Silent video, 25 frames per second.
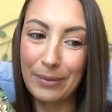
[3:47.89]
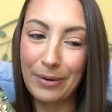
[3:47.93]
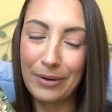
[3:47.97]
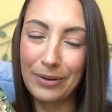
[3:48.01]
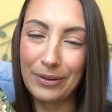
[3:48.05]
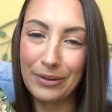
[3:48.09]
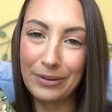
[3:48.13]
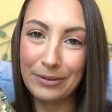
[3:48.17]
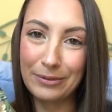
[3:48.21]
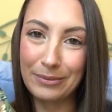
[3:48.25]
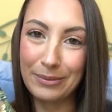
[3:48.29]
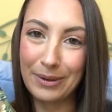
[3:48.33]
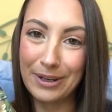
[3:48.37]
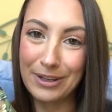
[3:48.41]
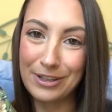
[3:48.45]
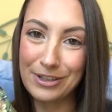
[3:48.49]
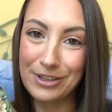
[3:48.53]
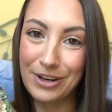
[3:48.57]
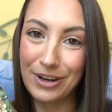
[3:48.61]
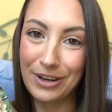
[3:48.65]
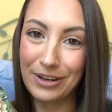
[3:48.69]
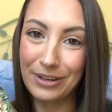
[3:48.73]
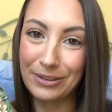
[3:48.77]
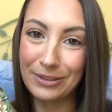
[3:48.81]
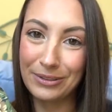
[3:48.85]
all of my
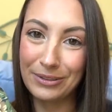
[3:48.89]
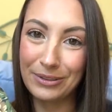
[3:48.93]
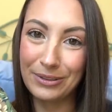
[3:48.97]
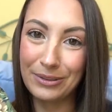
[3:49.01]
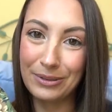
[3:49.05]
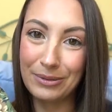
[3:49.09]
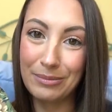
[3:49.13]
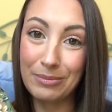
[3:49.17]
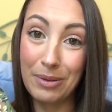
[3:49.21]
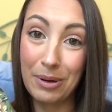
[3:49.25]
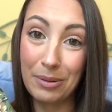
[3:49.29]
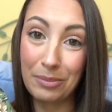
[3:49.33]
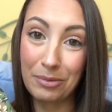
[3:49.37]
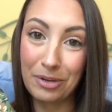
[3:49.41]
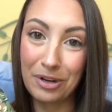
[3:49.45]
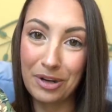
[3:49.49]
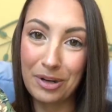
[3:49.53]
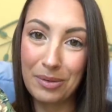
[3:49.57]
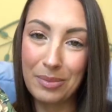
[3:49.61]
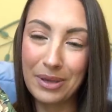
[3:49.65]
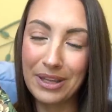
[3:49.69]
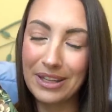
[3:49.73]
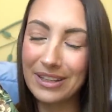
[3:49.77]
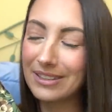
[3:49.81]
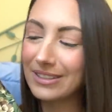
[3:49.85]
childhood memory
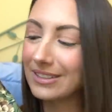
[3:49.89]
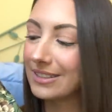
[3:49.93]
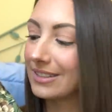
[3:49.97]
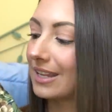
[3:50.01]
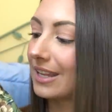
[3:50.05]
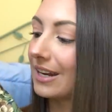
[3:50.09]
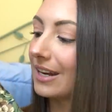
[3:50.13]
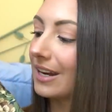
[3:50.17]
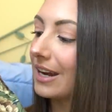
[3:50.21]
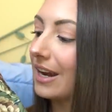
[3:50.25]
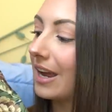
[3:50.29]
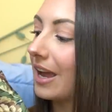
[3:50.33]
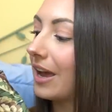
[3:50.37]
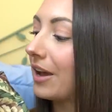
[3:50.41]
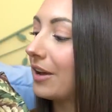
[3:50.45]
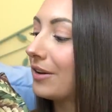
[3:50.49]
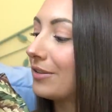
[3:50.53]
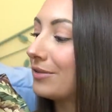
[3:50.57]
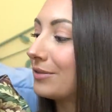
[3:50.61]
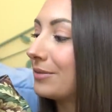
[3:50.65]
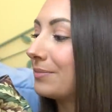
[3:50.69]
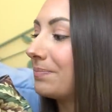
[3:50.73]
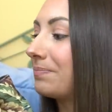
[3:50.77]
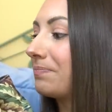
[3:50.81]
bins that I have.